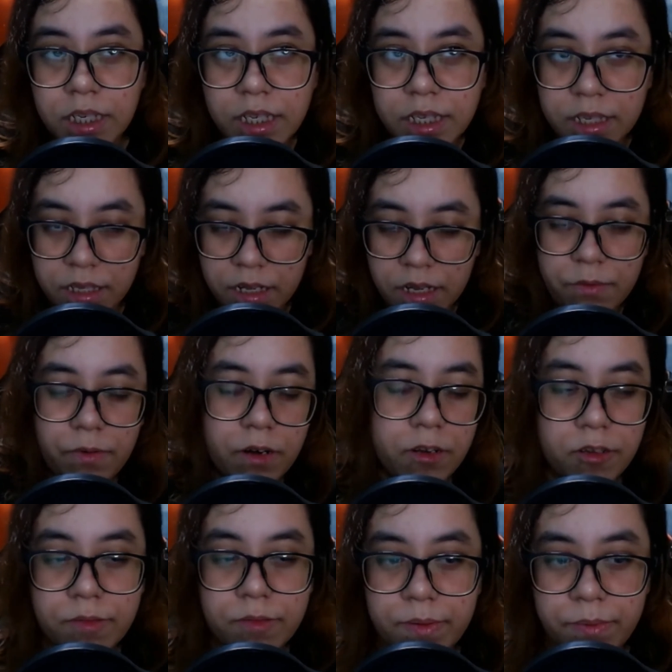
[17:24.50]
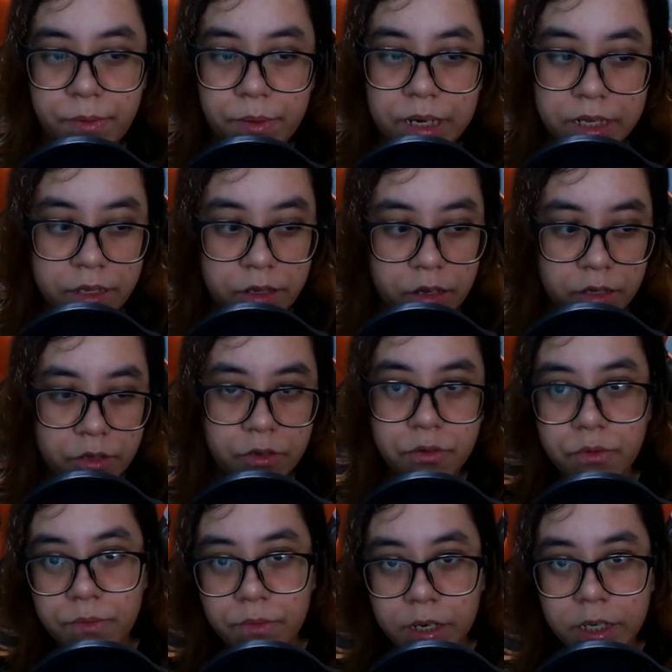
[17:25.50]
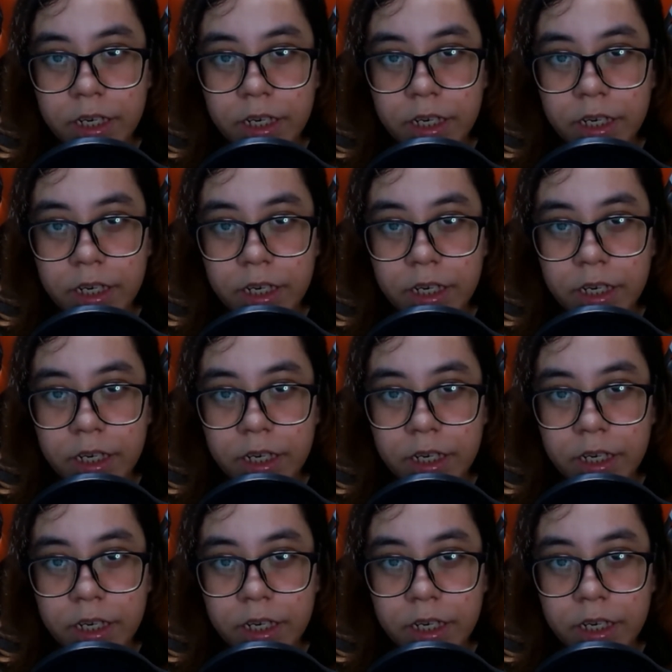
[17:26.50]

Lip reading: is another one of those people where there's not too much